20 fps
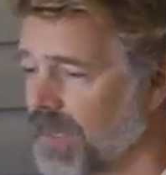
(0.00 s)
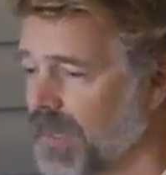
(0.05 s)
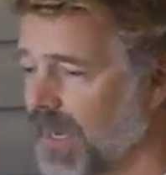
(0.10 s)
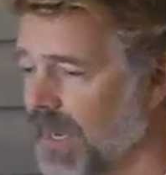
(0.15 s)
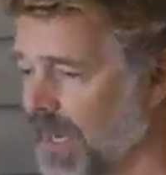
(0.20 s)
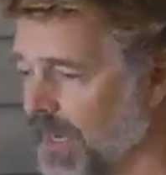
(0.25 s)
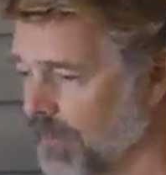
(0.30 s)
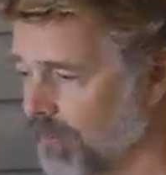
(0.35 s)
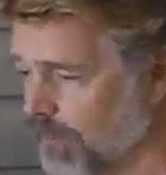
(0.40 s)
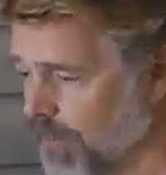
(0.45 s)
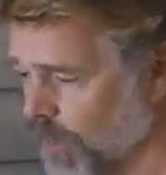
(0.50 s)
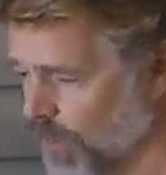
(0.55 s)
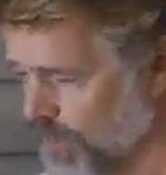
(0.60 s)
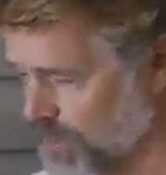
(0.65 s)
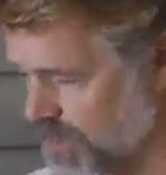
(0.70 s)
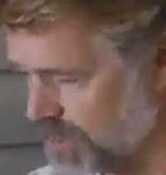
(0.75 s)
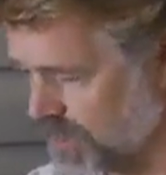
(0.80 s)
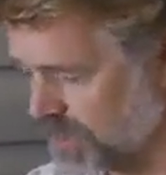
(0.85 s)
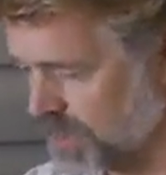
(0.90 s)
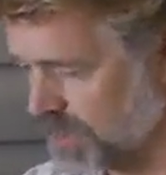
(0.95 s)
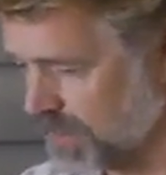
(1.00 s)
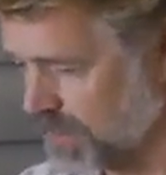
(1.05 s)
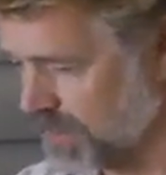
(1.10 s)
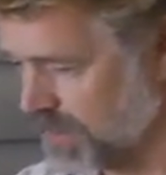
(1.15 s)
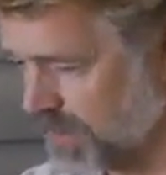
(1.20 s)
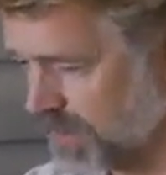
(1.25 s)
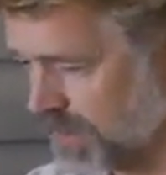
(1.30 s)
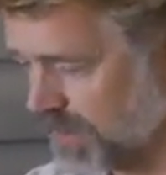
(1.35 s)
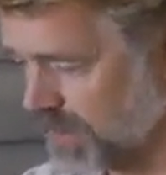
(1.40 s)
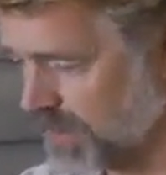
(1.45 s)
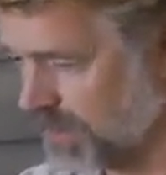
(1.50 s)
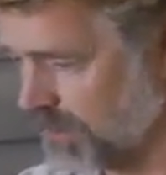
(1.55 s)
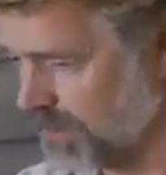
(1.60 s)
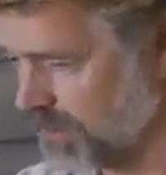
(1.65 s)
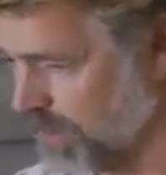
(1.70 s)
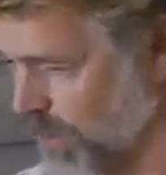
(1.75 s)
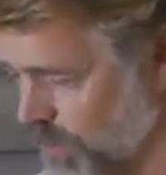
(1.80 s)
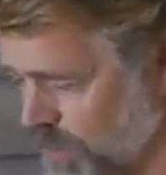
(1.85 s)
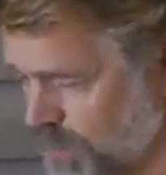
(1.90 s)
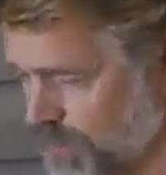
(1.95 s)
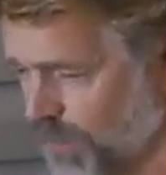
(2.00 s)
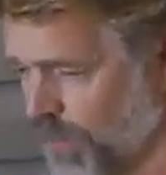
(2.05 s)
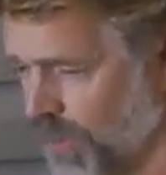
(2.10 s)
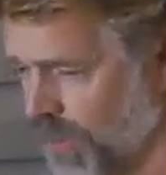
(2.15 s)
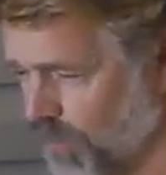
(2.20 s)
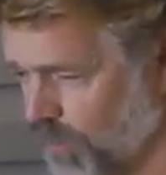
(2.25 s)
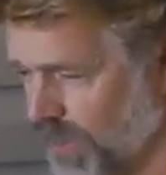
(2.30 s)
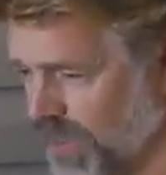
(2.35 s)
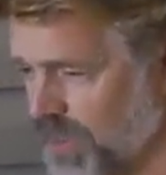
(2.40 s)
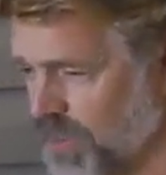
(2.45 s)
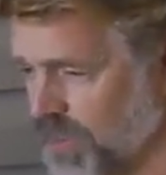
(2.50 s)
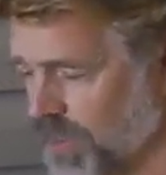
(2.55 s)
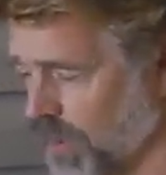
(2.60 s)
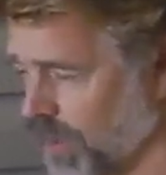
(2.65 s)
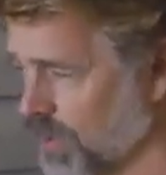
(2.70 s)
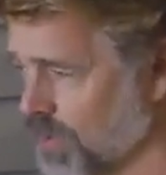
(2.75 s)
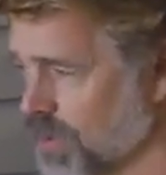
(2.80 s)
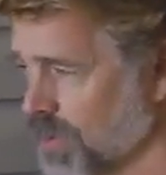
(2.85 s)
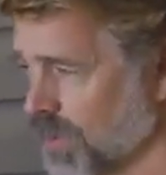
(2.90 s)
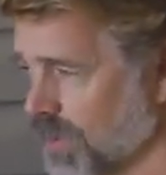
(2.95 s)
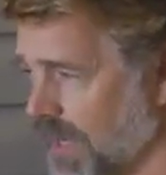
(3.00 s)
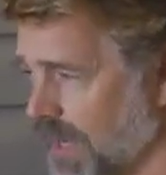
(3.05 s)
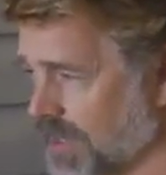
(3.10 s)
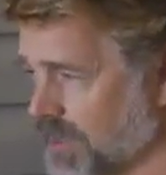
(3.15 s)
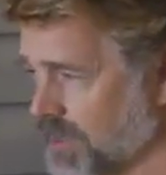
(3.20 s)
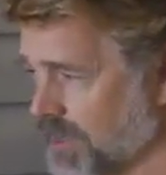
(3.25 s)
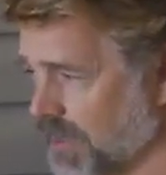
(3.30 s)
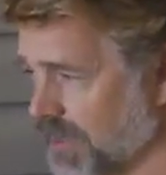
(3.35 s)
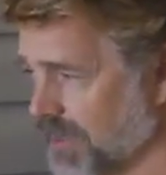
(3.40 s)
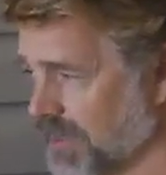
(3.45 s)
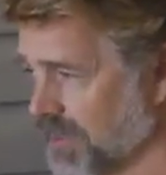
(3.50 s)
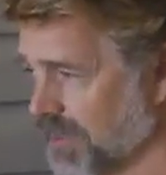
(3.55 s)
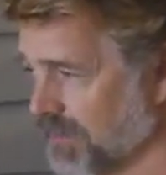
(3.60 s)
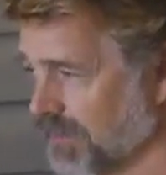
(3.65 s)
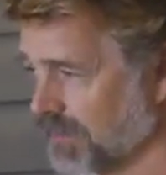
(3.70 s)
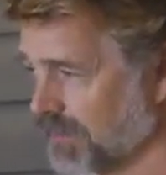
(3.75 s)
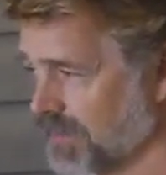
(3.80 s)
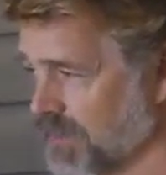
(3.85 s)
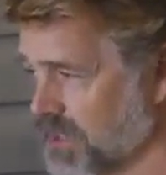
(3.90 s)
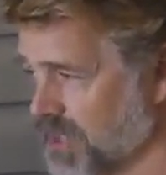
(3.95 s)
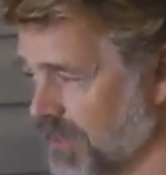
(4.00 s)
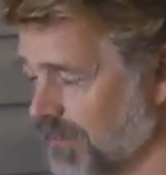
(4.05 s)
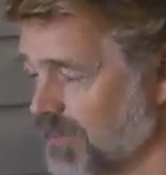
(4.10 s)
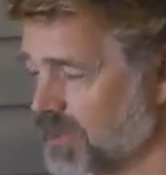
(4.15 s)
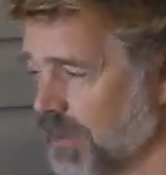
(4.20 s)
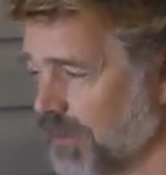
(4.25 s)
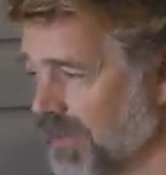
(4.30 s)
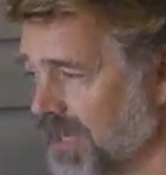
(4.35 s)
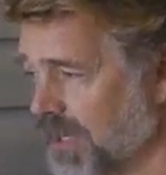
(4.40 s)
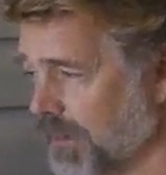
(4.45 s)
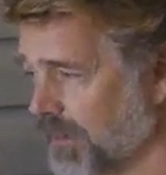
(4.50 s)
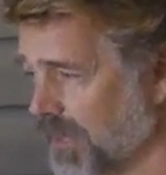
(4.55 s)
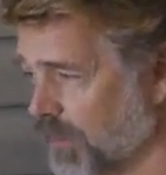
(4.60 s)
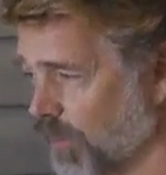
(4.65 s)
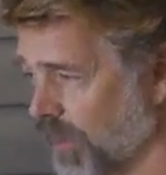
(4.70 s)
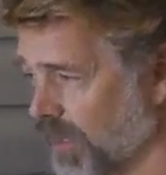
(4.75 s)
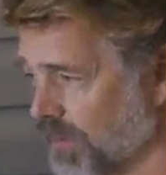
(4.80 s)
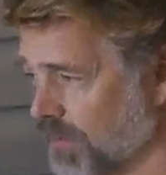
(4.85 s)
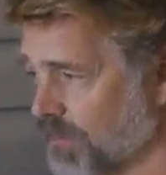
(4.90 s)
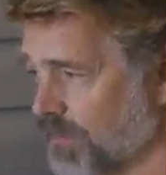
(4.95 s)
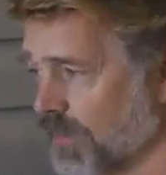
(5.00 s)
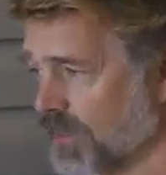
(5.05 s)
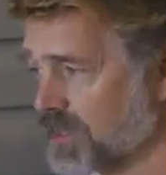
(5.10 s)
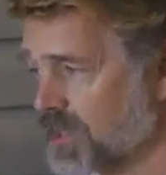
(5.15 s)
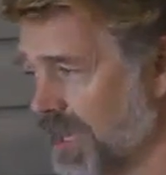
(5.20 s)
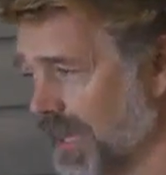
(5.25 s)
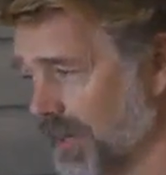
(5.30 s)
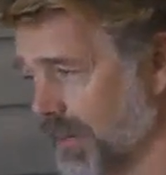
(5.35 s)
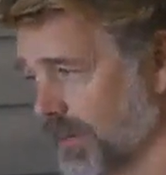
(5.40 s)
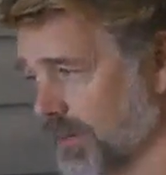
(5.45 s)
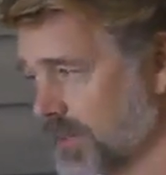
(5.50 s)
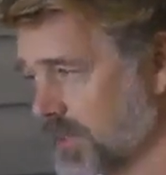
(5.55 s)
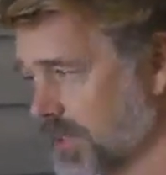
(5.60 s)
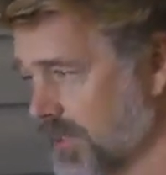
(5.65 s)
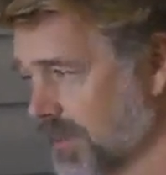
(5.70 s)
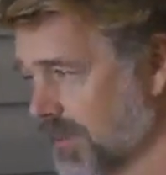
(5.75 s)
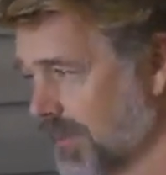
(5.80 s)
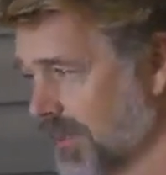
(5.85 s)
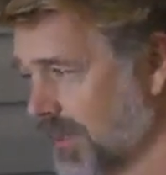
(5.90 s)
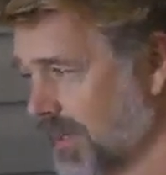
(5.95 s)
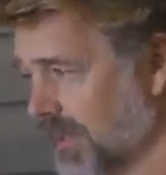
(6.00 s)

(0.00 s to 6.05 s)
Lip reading: and most Broadway shows seem to me to be written for tenors.